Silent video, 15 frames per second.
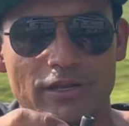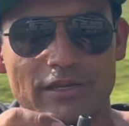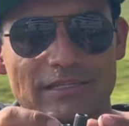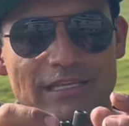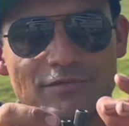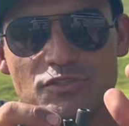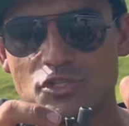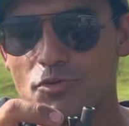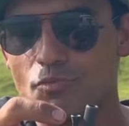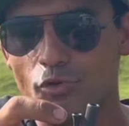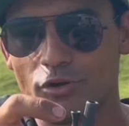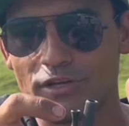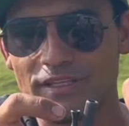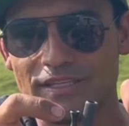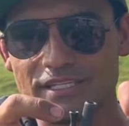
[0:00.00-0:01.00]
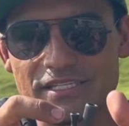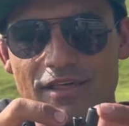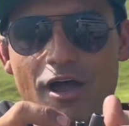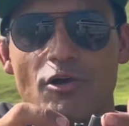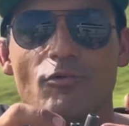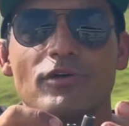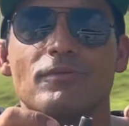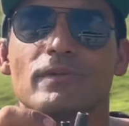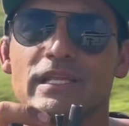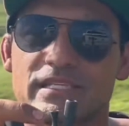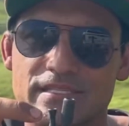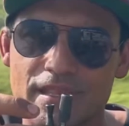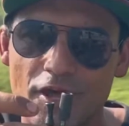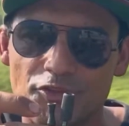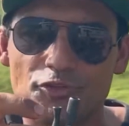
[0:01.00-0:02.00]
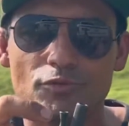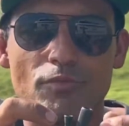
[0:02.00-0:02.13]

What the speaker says: it gives you more than the stock one, but it's not too